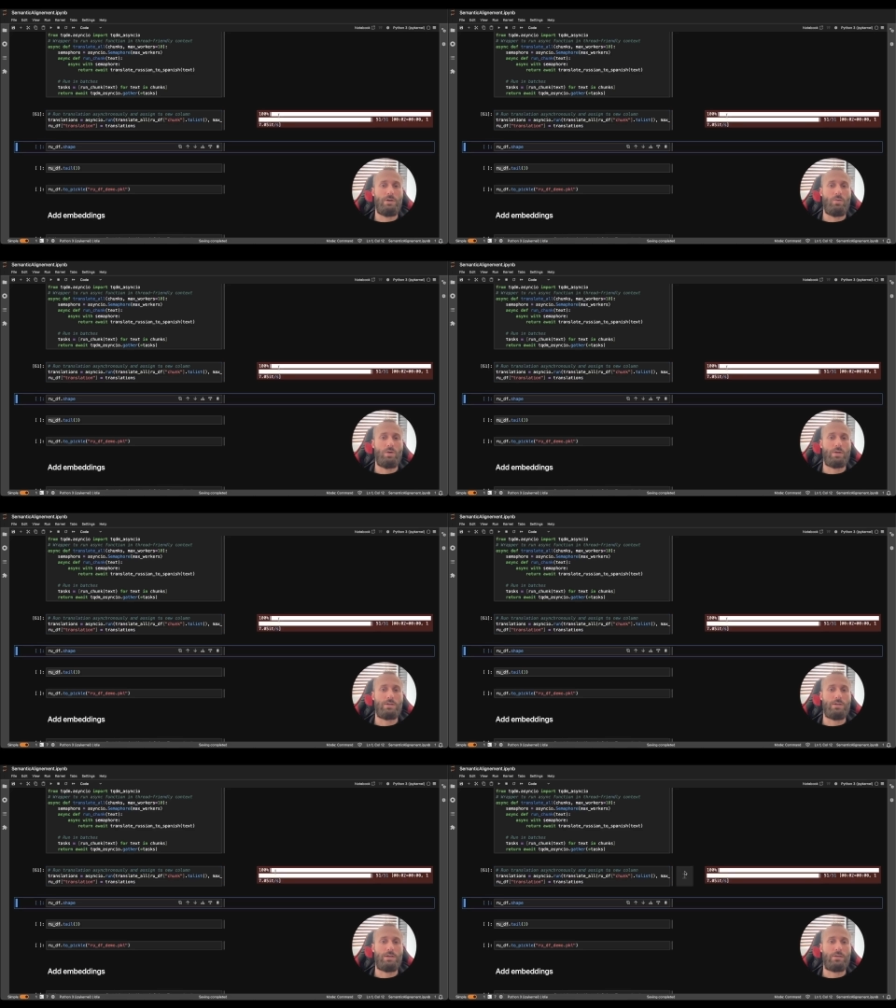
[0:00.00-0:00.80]
We can
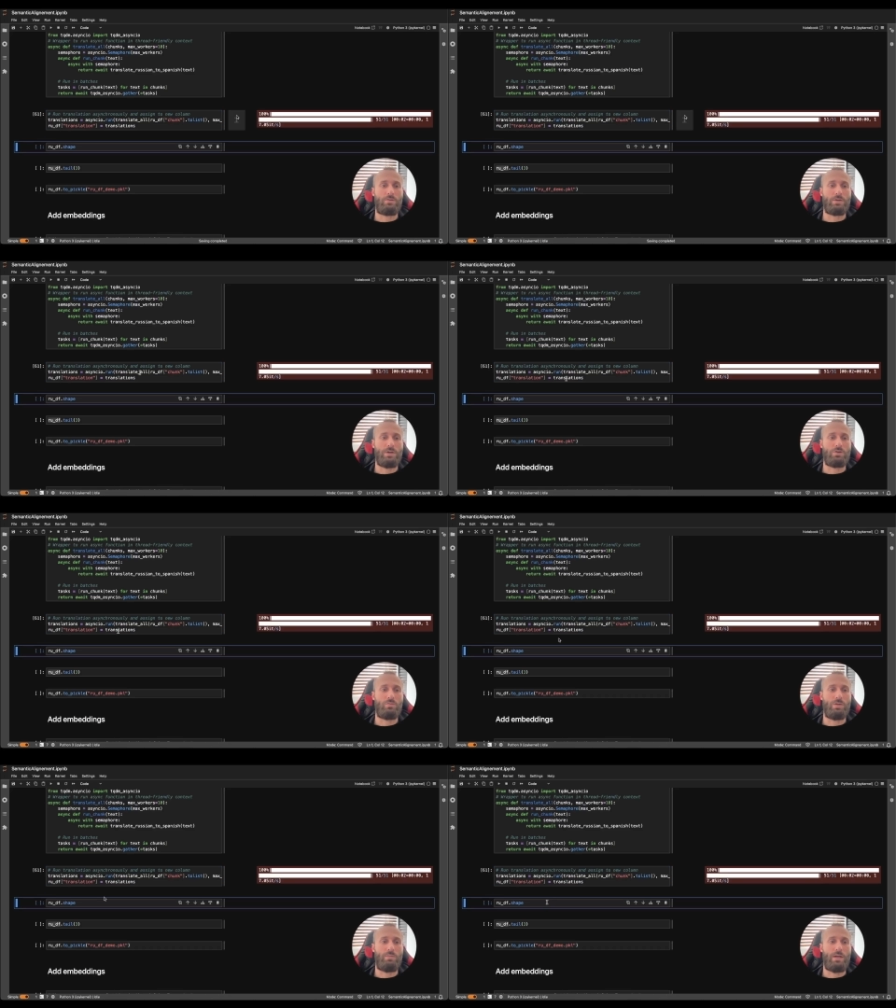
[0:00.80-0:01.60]
see the translation
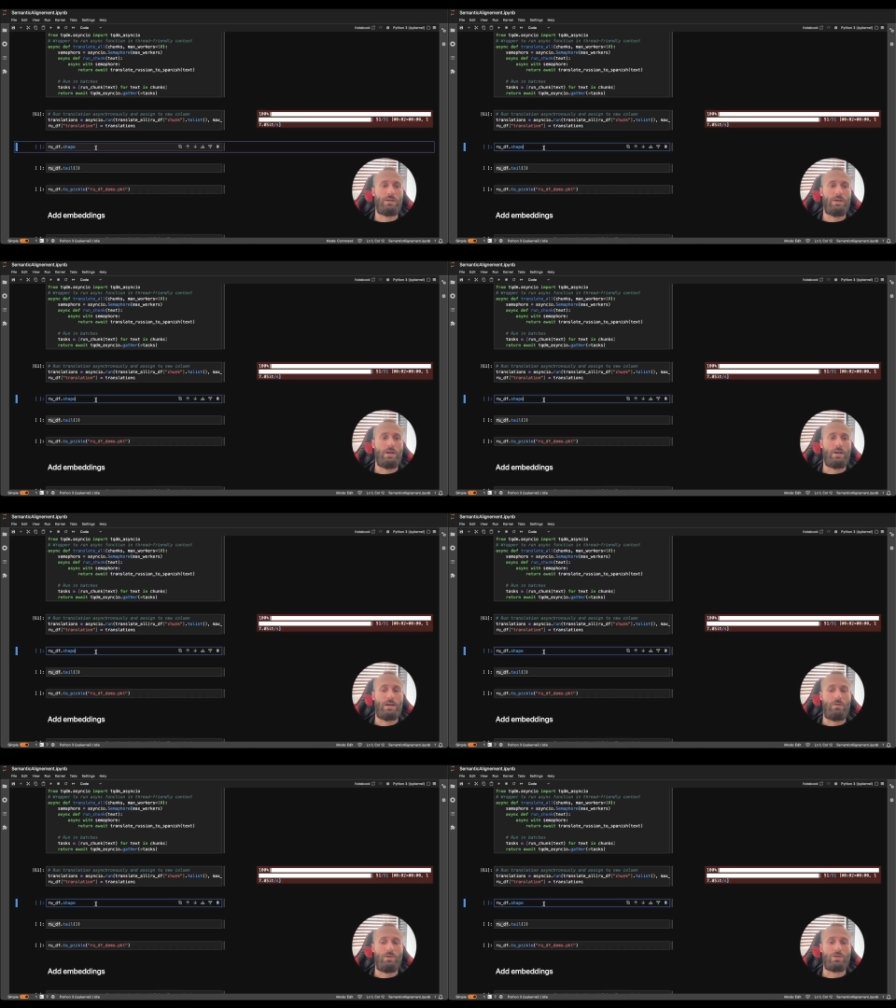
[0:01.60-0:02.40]
being made, and
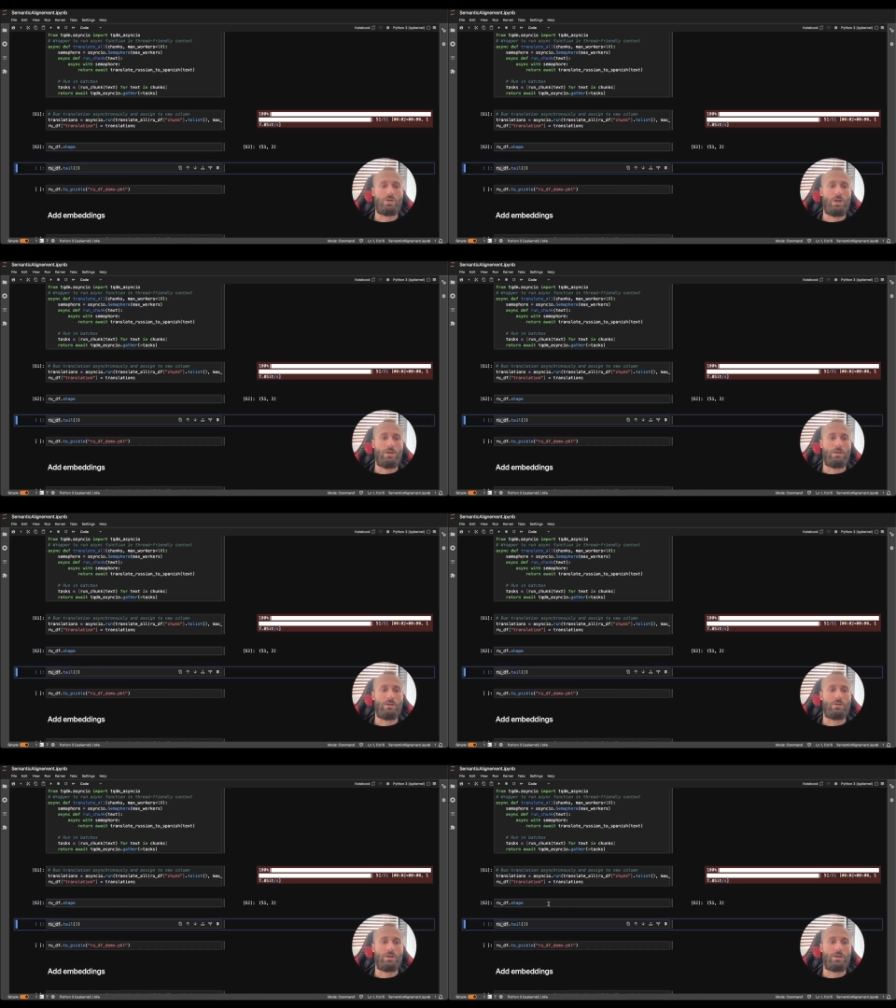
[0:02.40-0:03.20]
now let's check
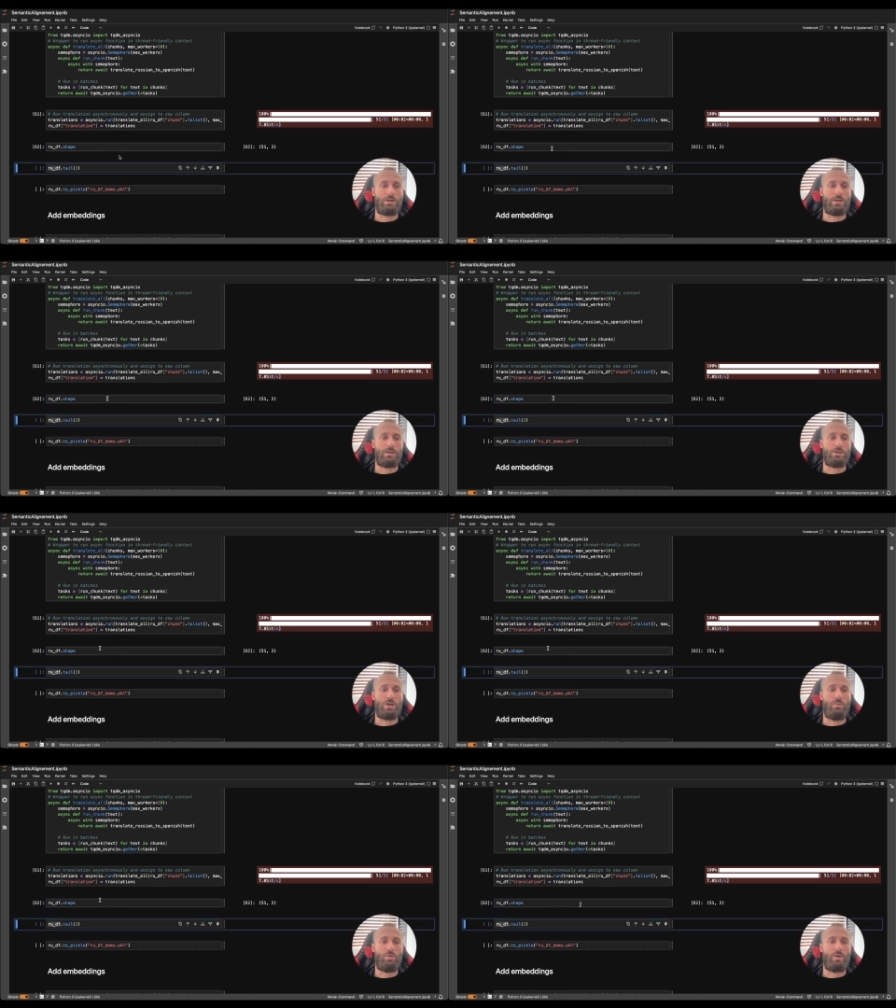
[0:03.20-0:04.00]
the
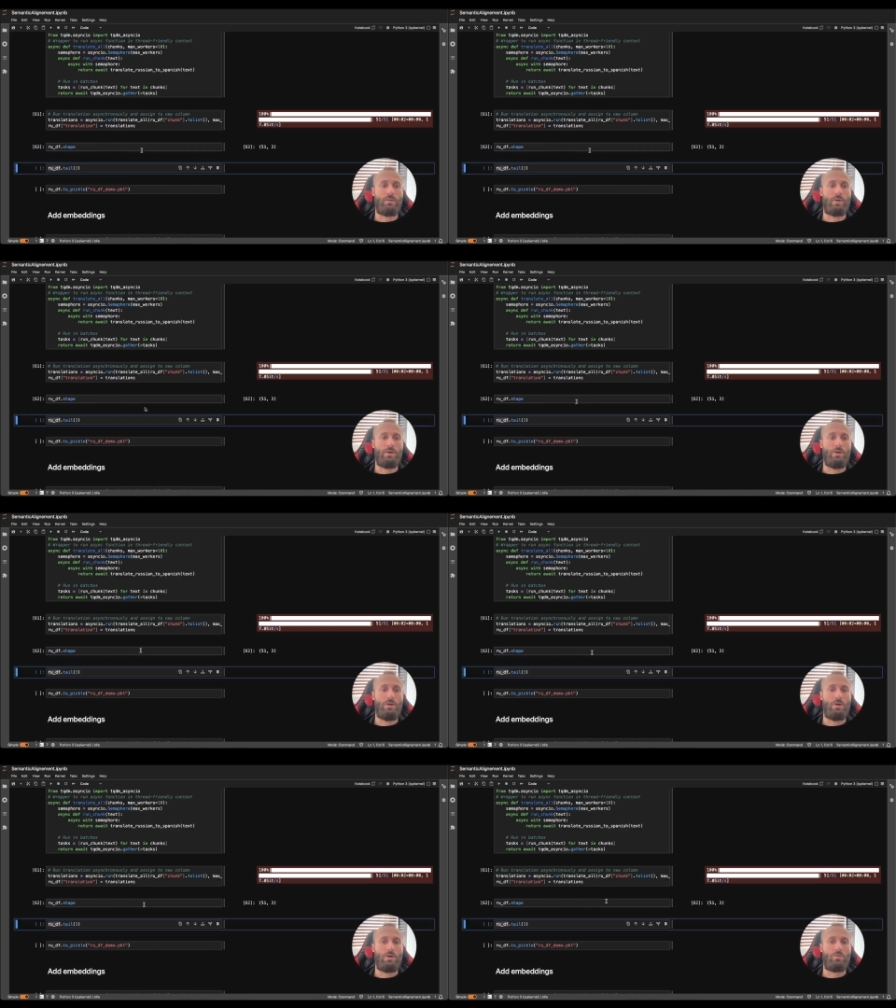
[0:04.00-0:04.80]
shape of our
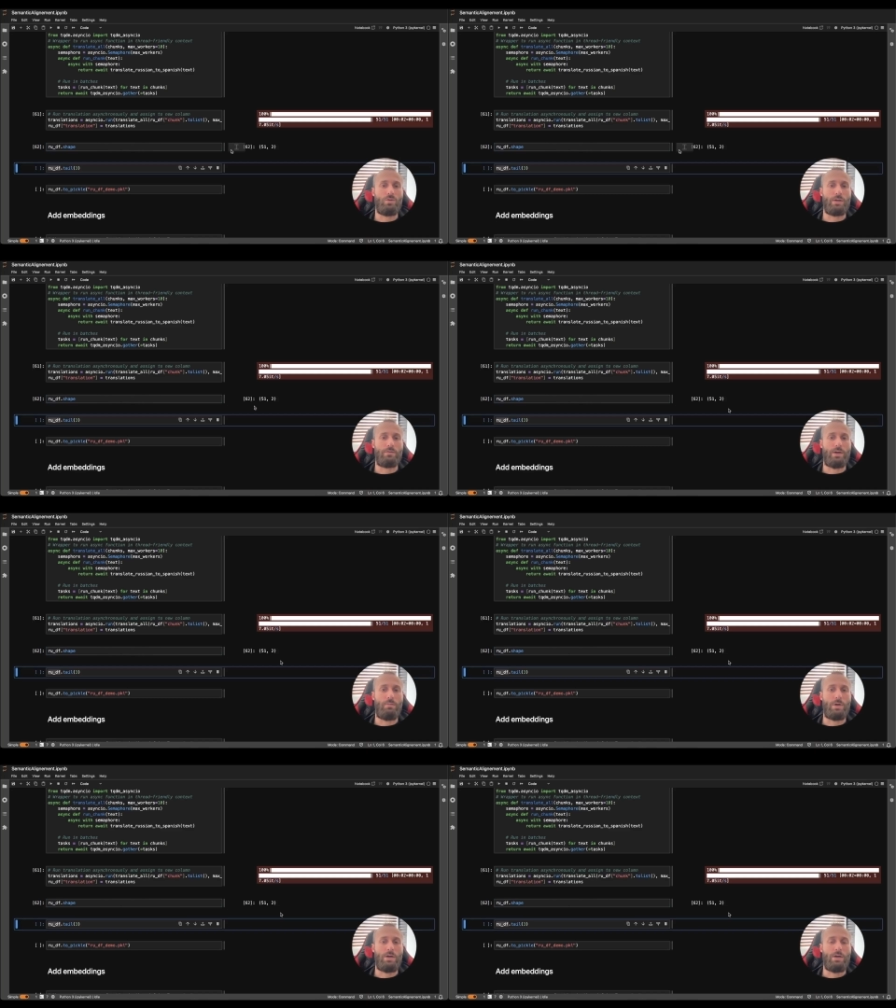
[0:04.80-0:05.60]
row data
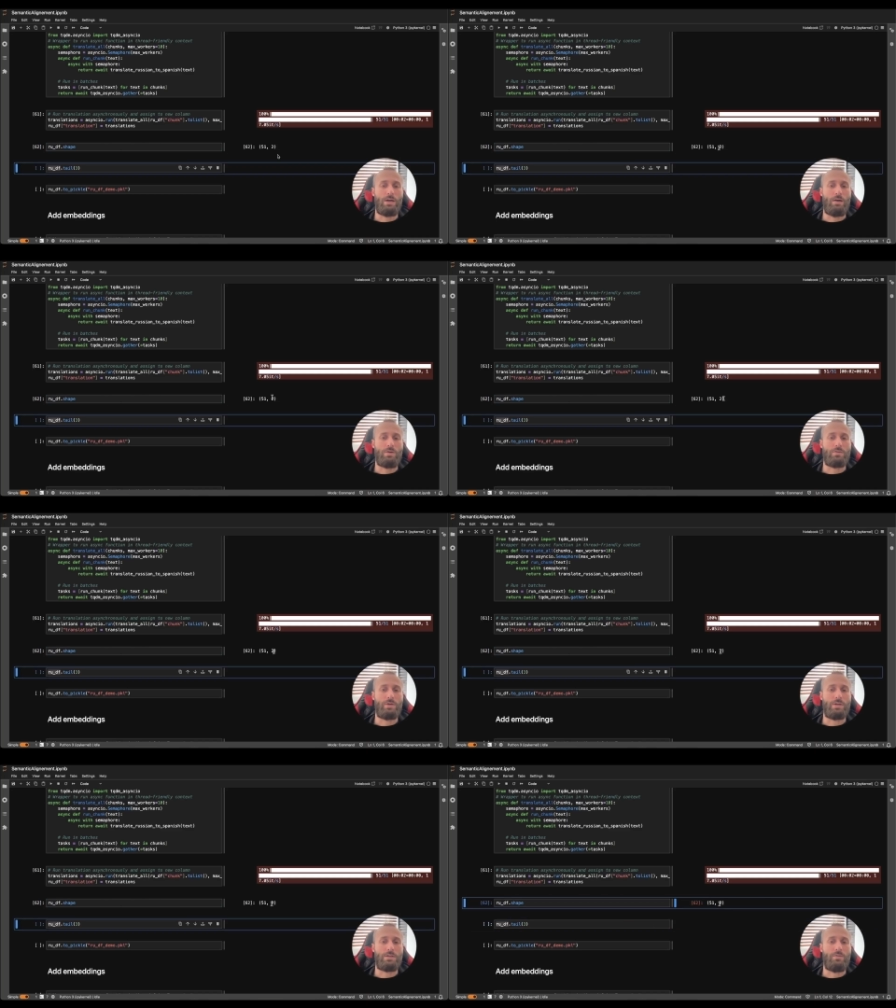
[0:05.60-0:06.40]
frame. Now, as we
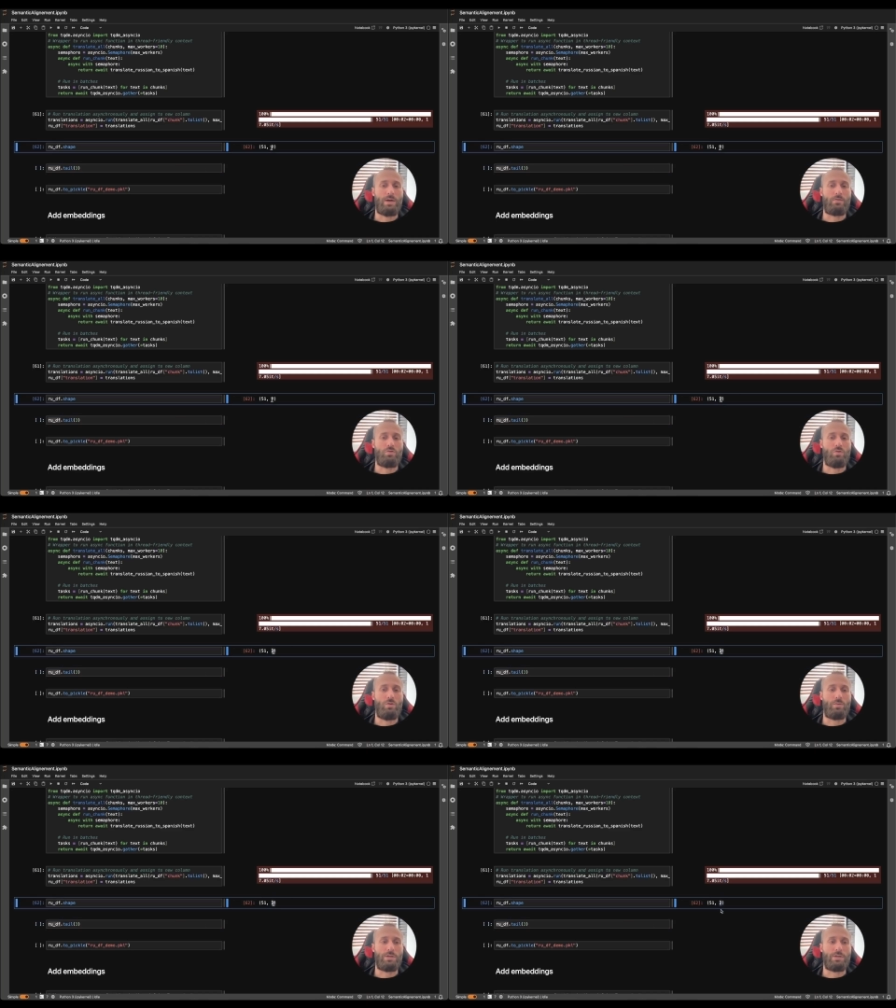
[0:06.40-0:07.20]
can see, we have 2
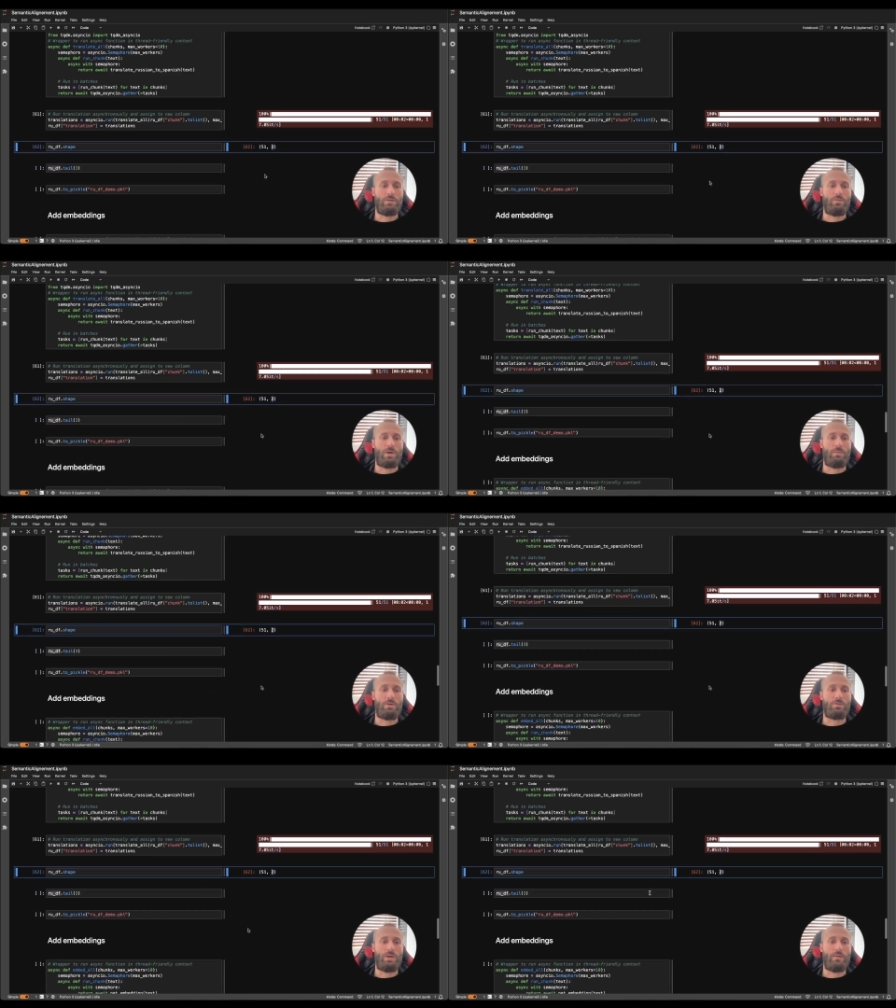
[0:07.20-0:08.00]
columns instead of 1
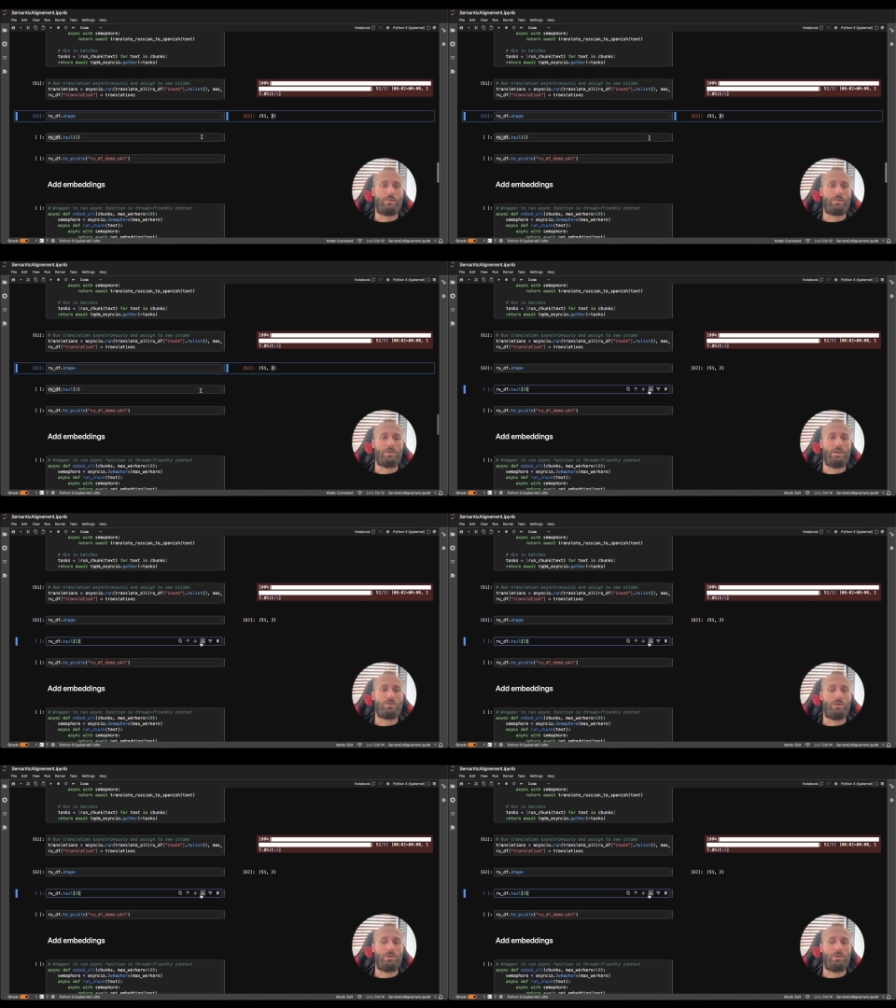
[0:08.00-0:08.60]
because we have a translation.